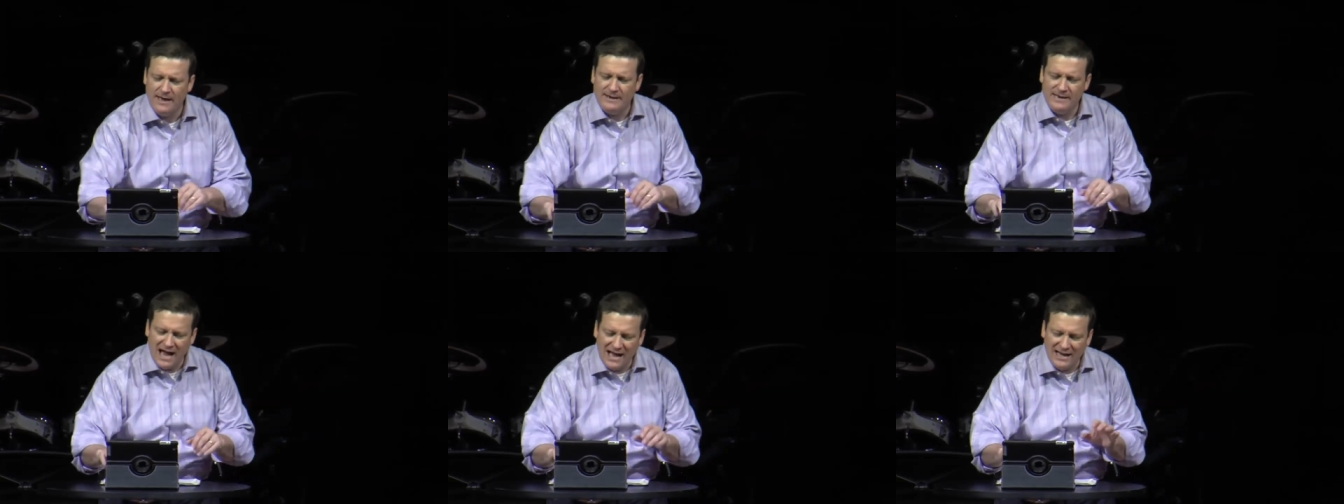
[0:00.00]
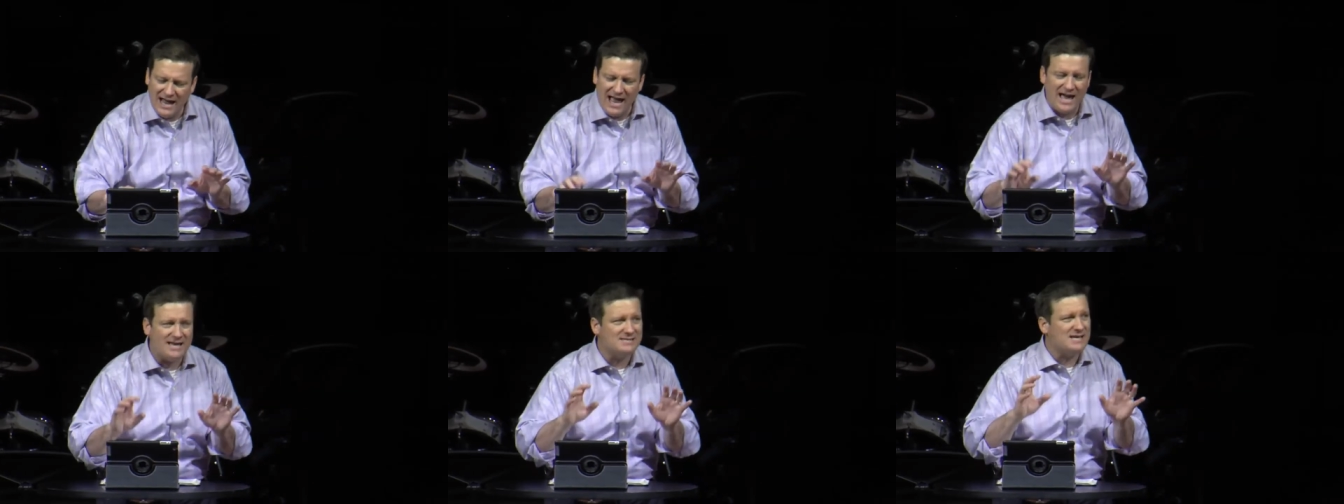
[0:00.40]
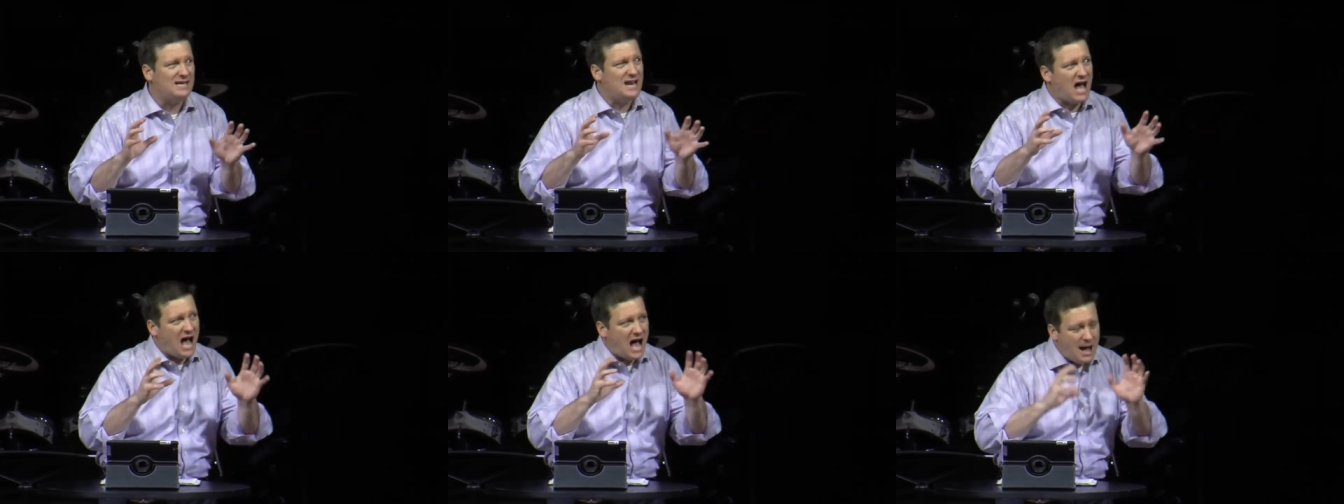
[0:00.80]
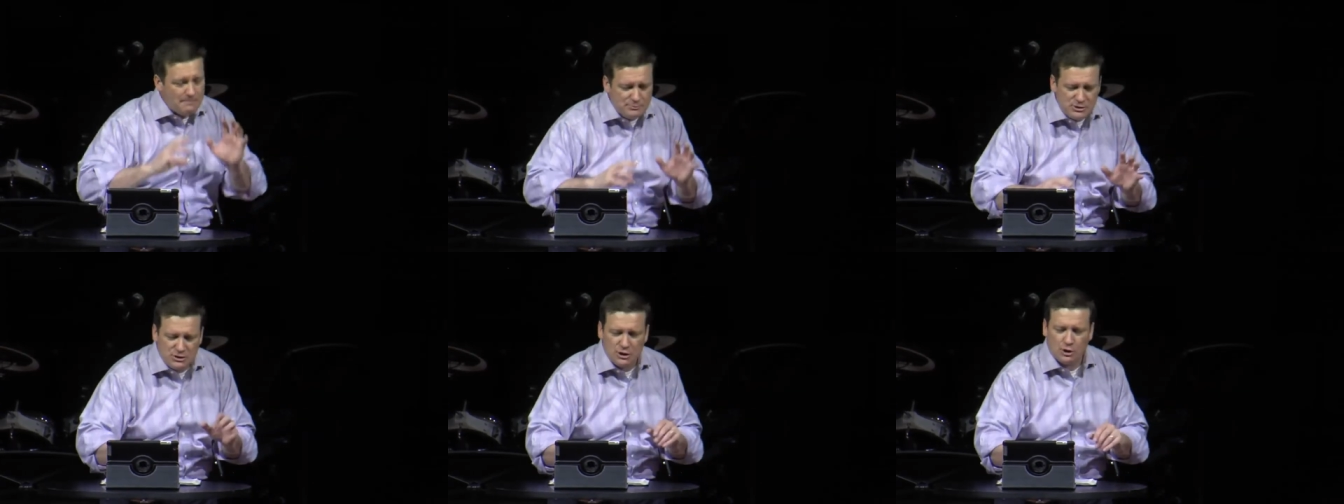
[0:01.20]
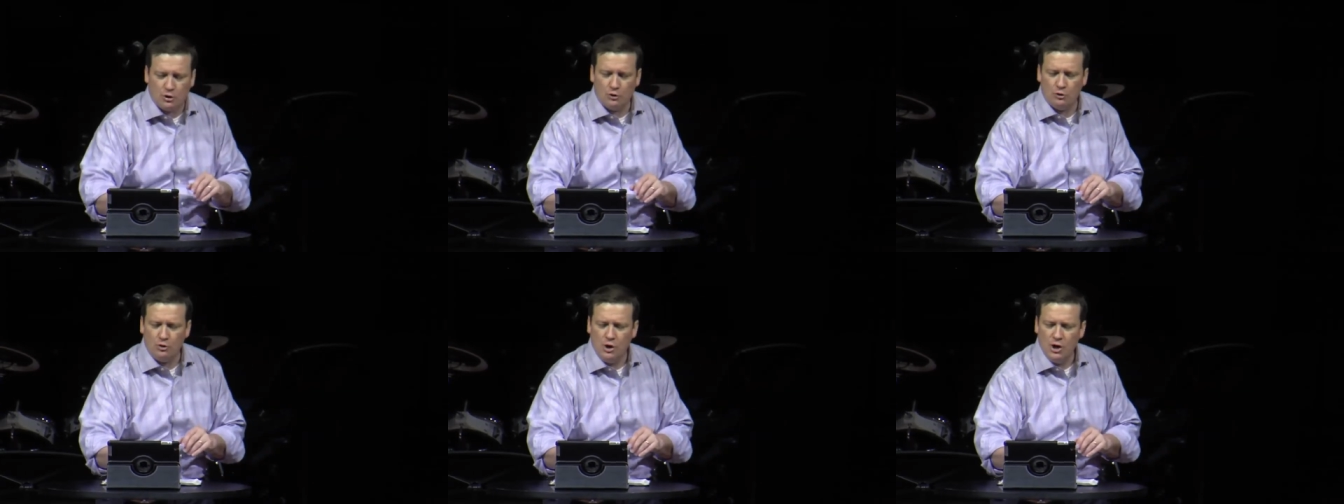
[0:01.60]
not as an
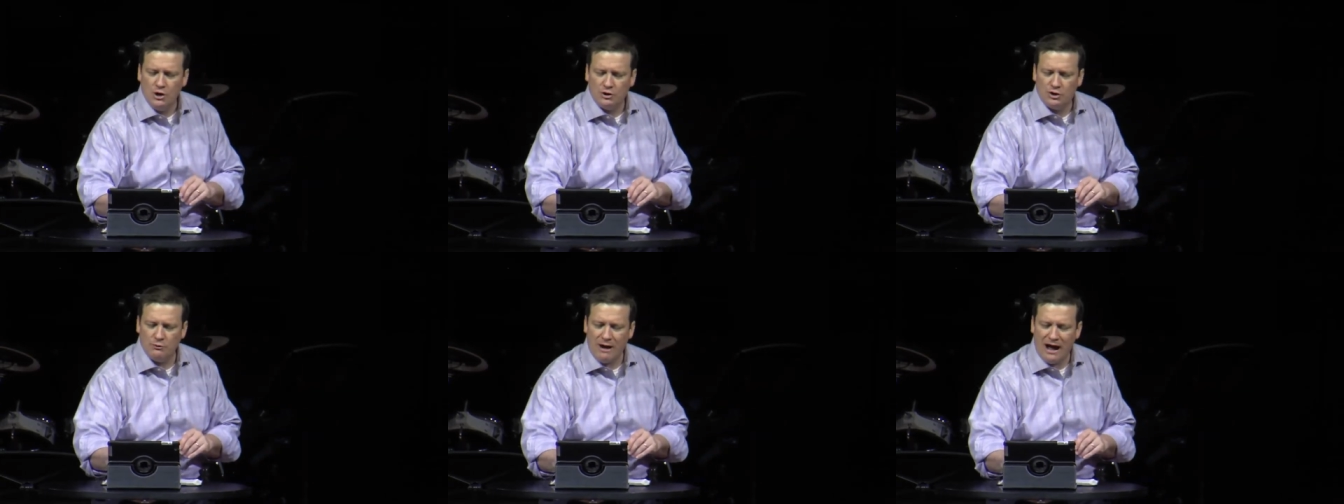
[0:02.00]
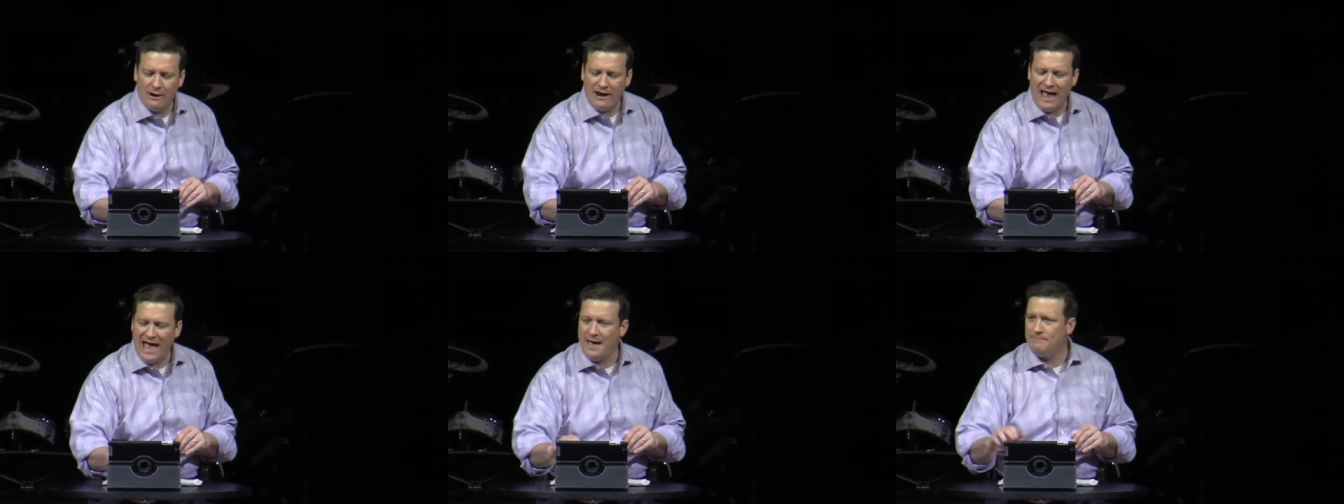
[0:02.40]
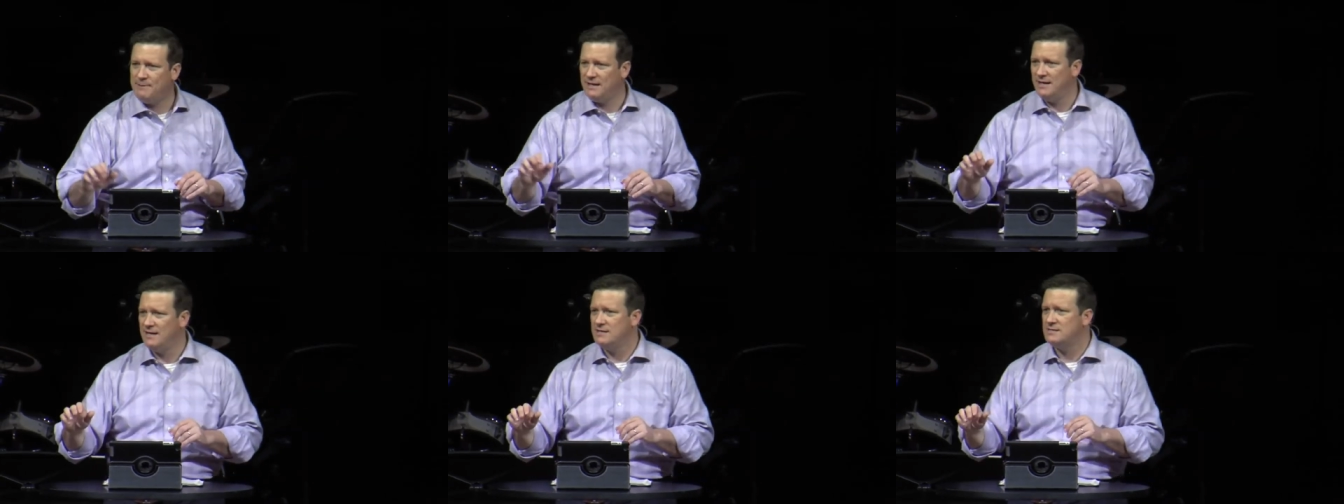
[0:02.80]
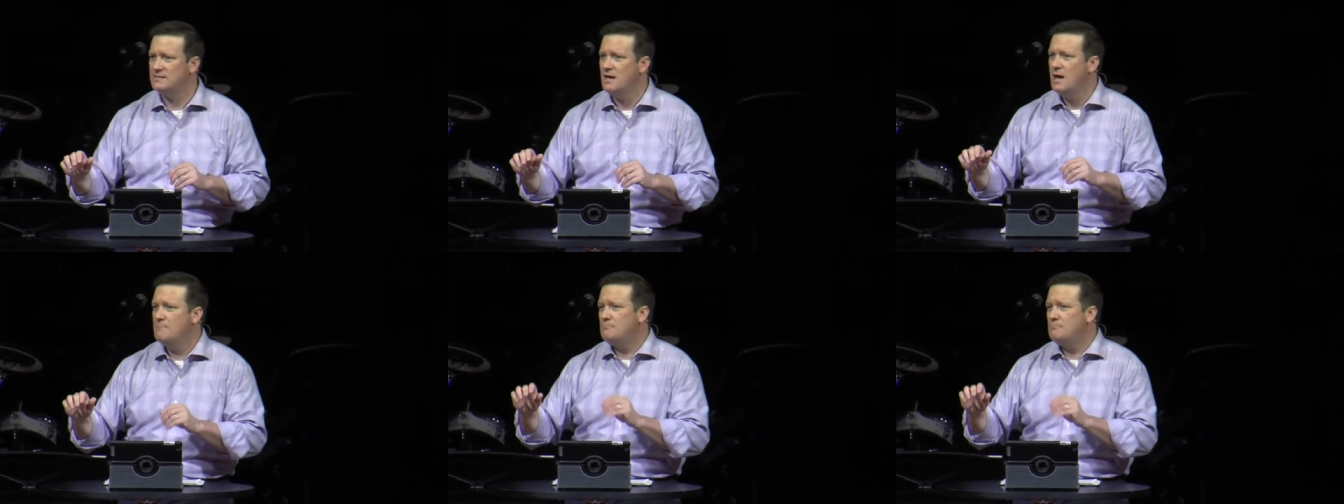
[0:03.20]
obstacle to our happiness,